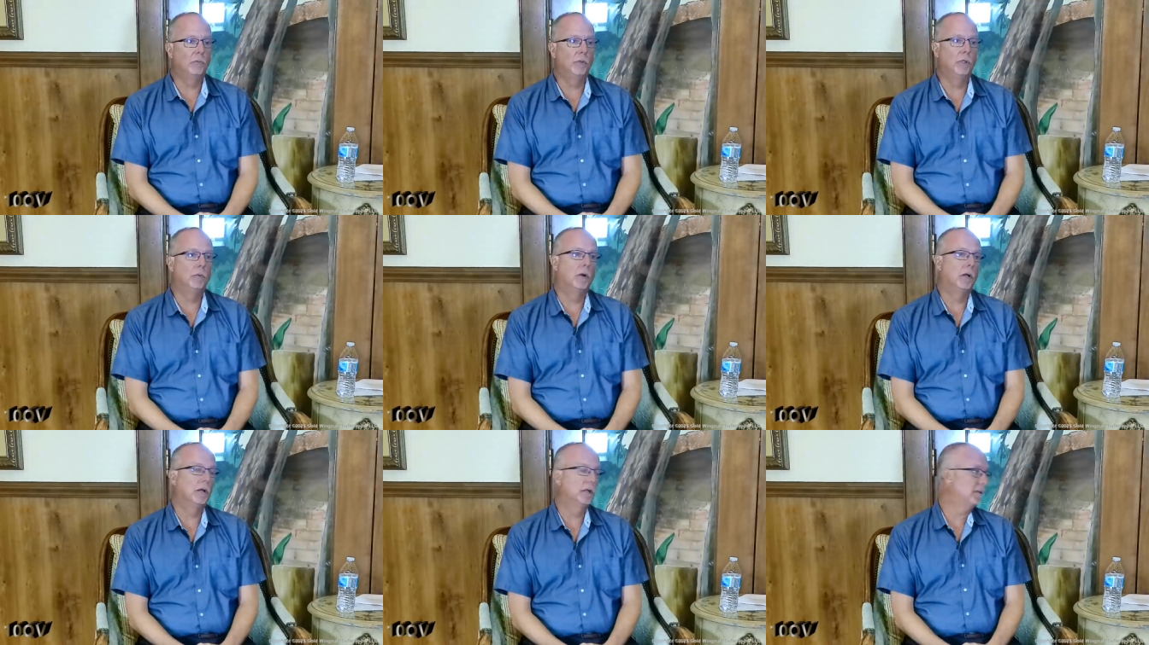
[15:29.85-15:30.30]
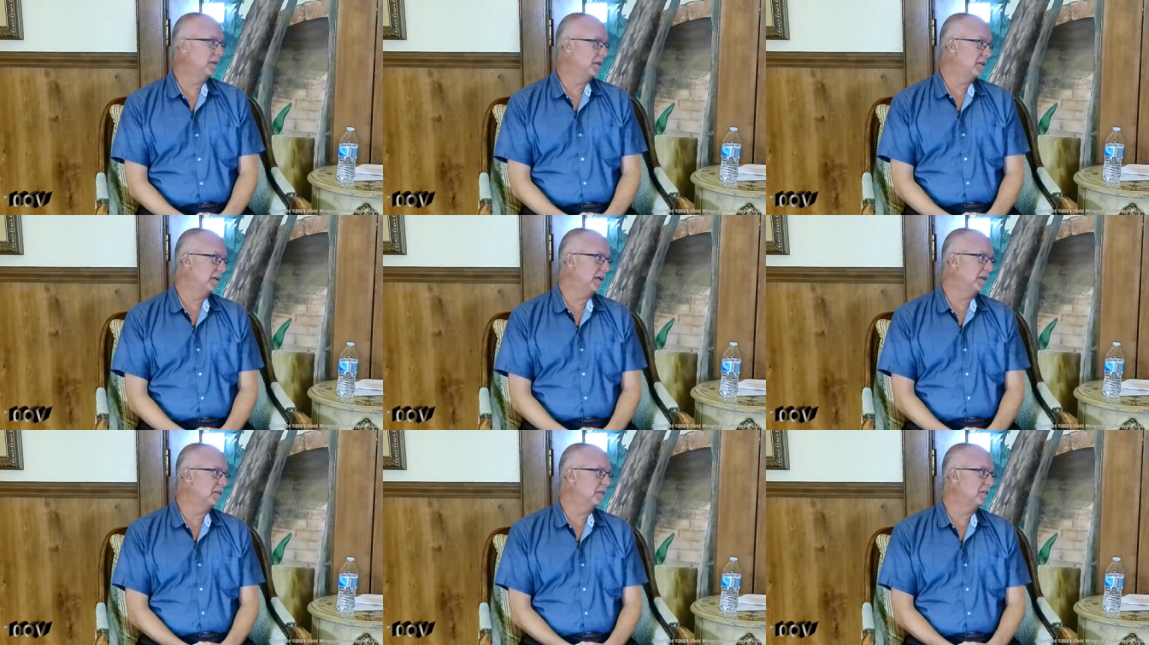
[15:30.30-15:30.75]
We wanted to
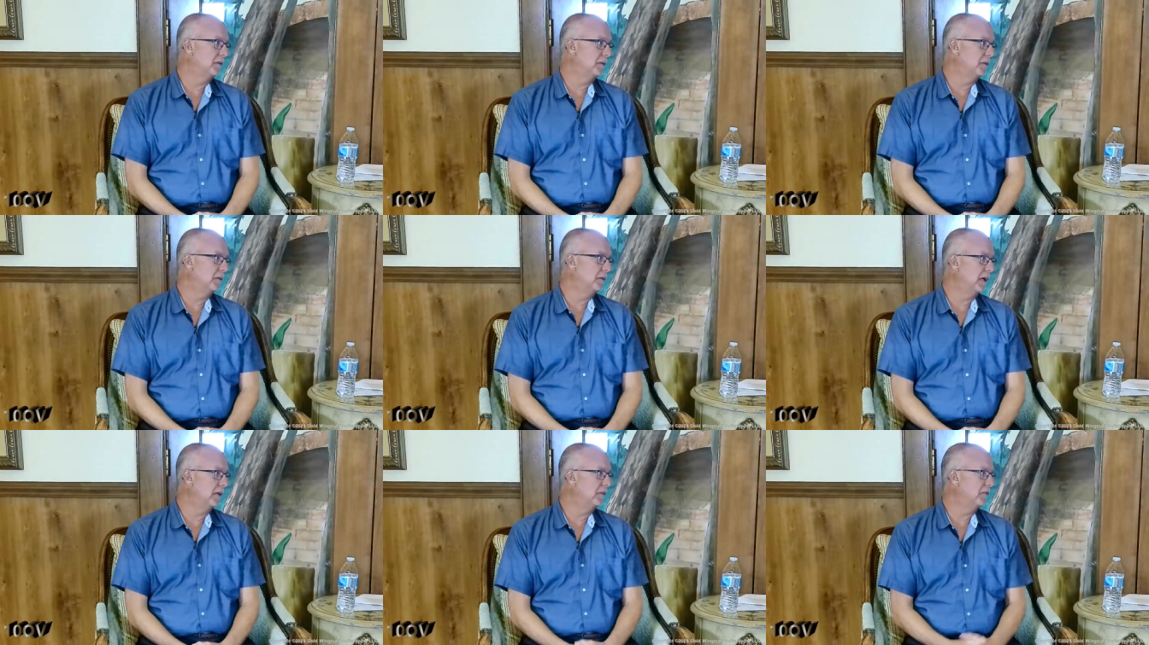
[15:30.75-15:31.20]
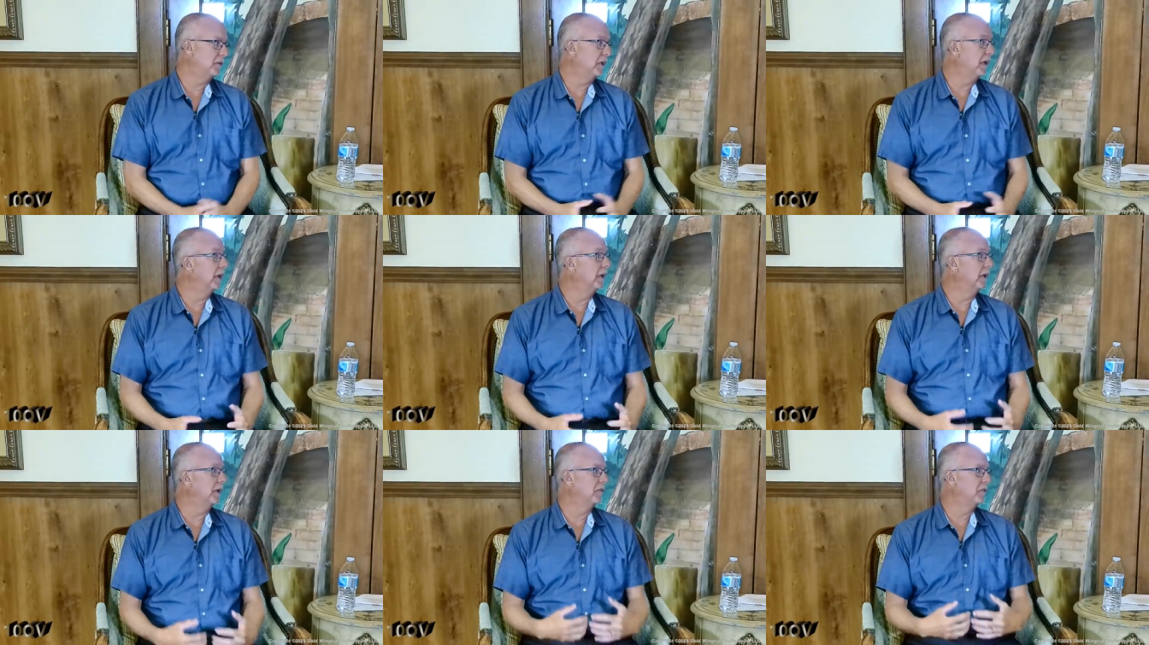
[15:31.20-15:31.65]
test it
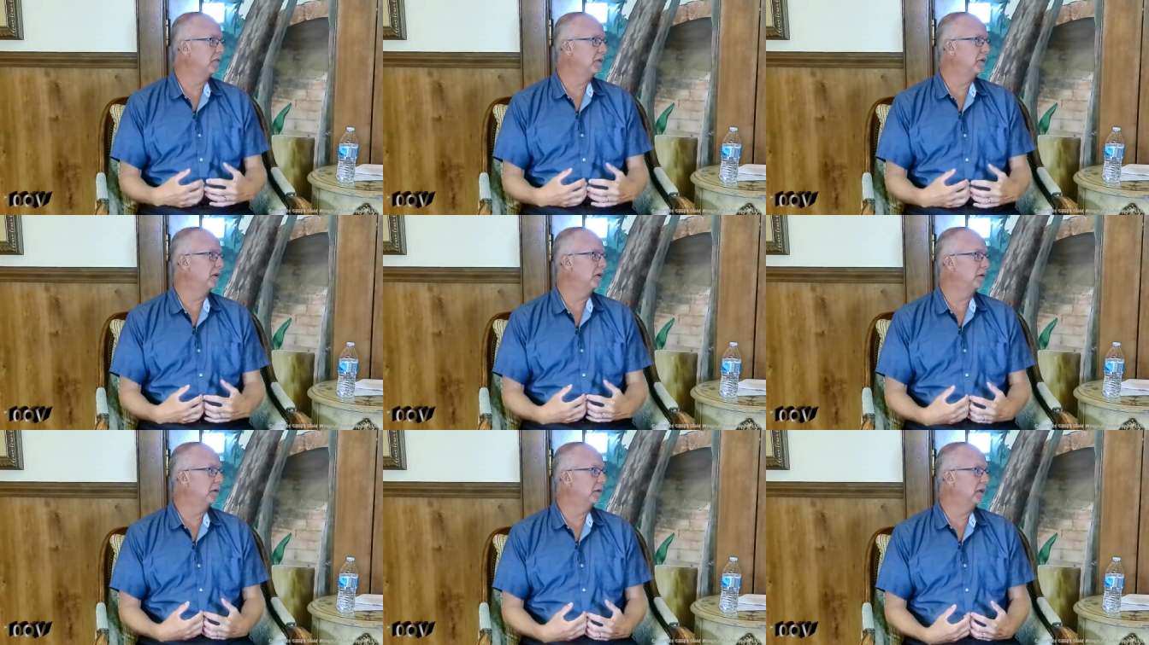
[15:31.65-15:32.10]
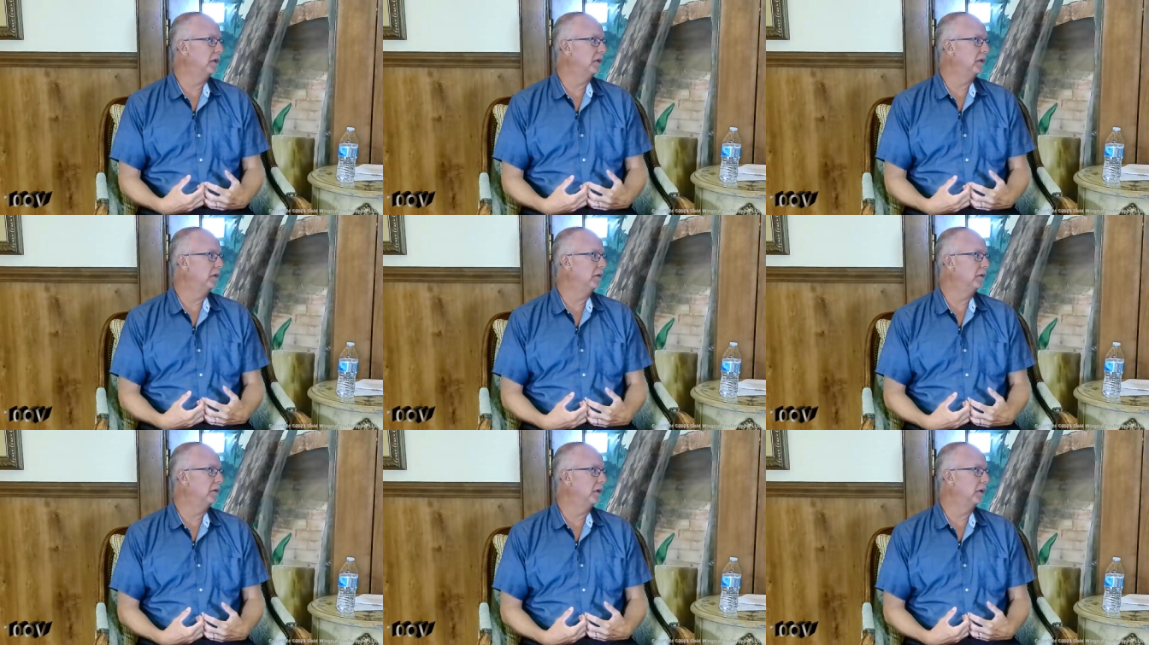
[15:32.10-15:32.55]
against
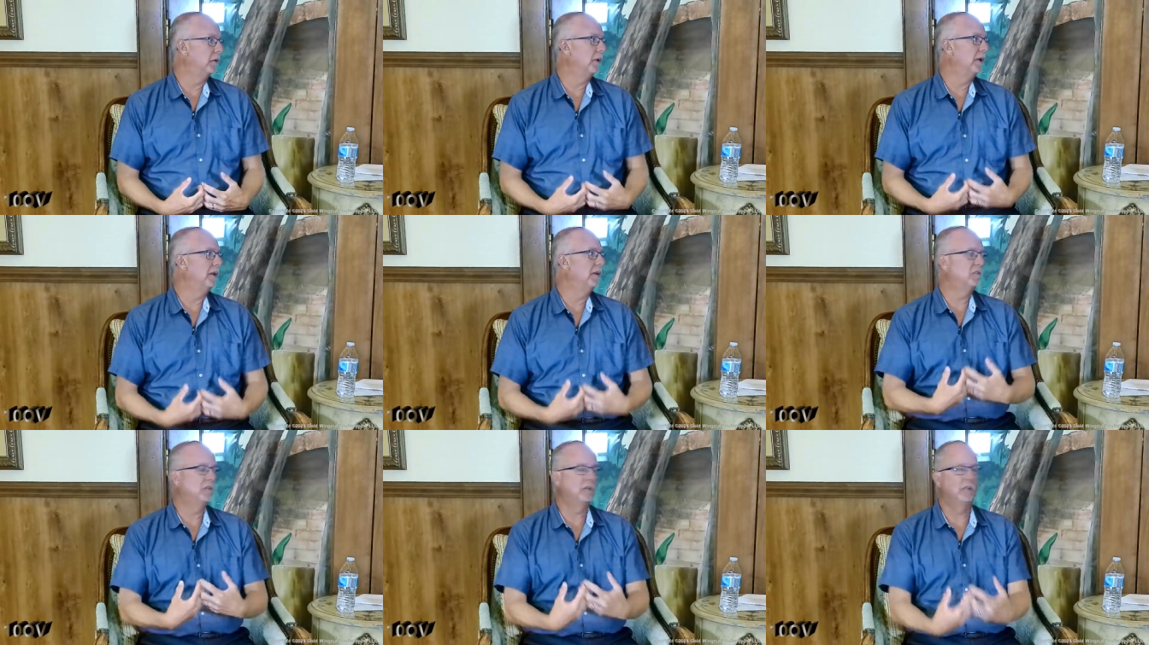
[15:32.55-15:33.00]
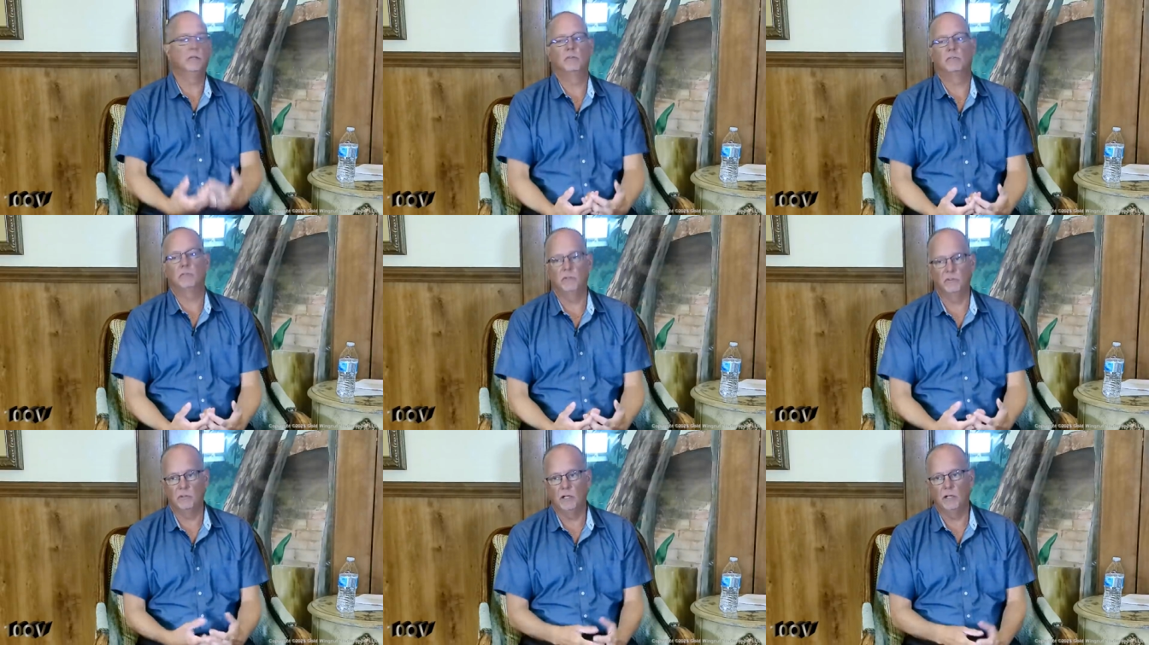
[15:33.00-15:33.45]
the greatest
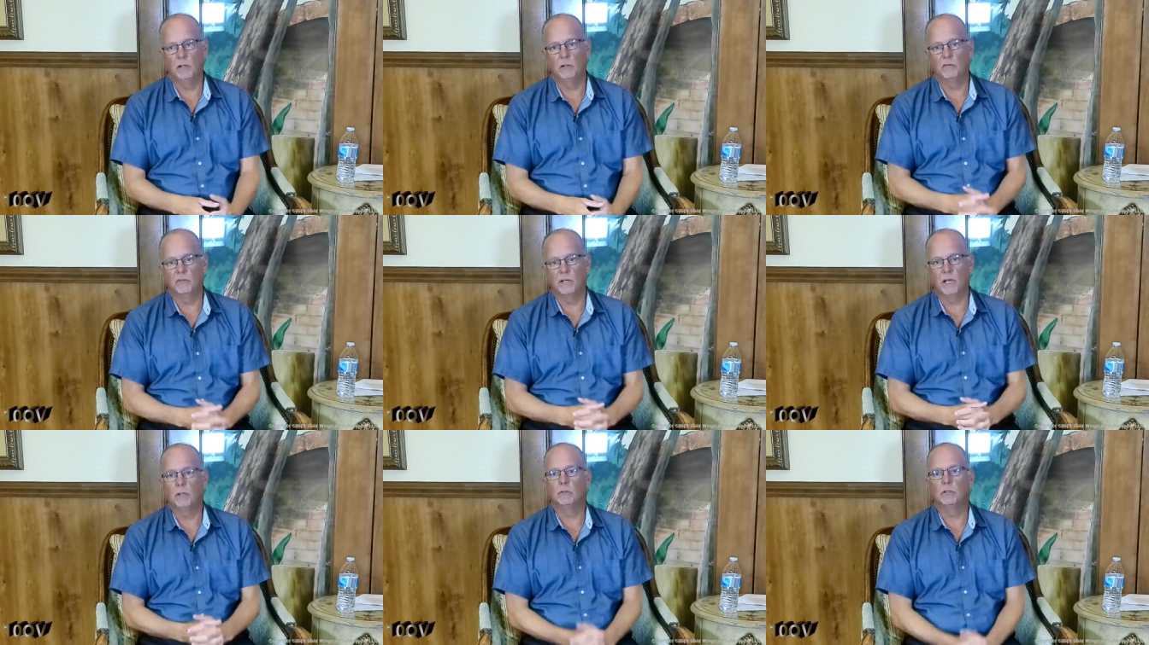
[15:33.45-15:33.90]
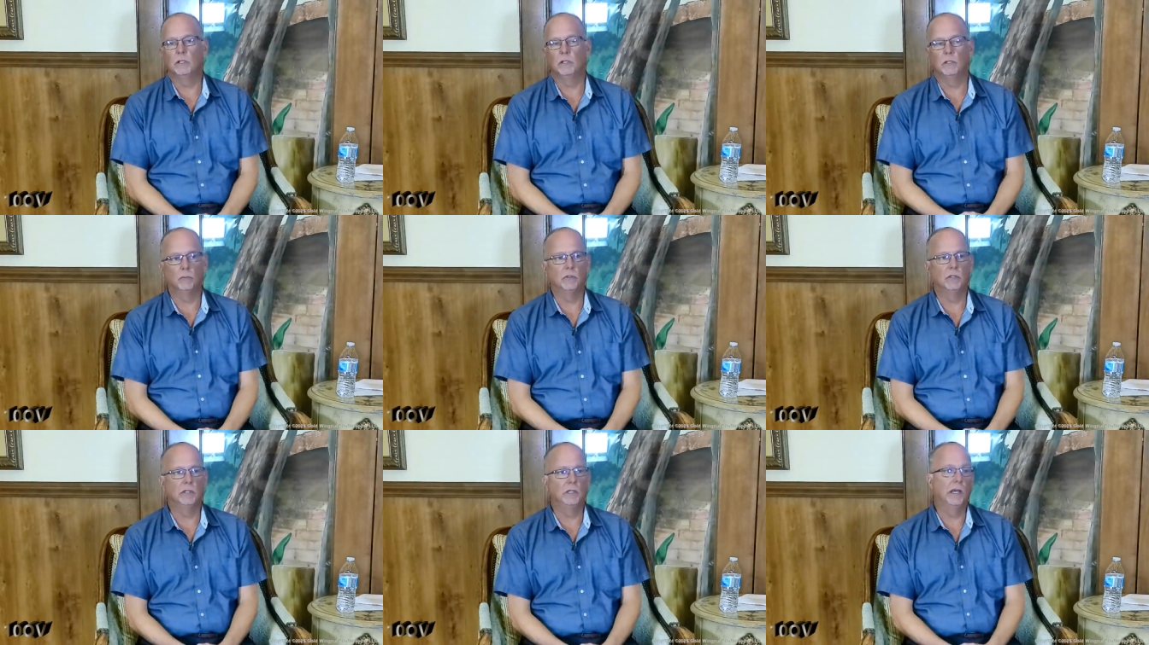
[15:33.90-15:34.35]
industry standards out
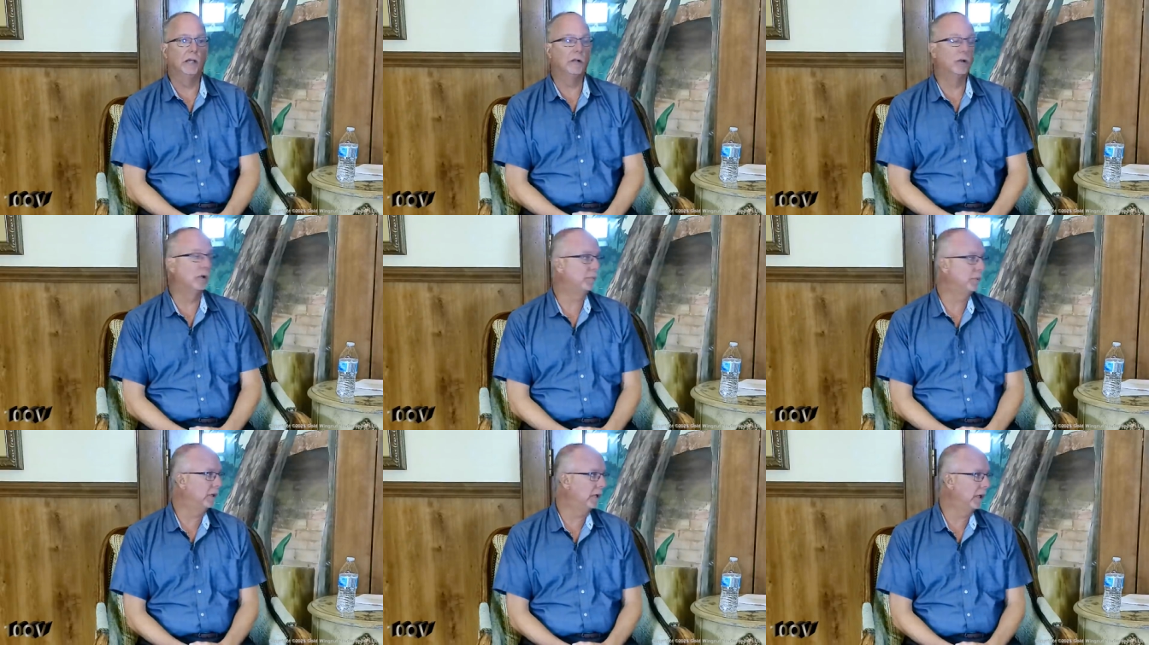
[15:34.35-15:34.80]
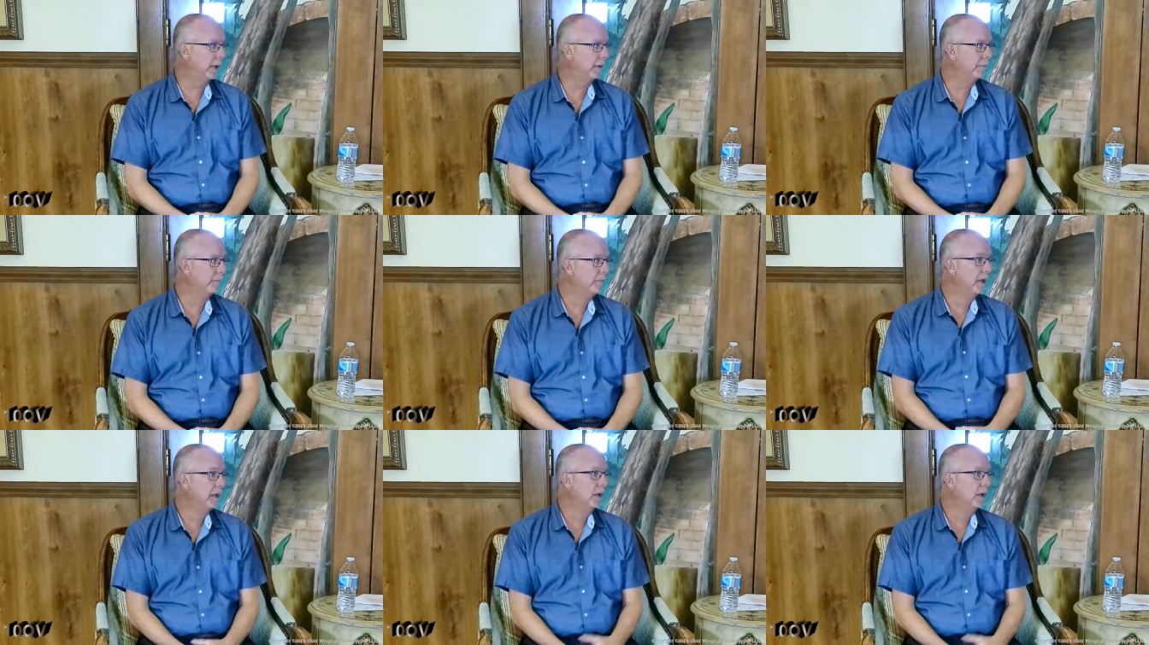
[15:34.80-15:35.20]
there with the NRPA.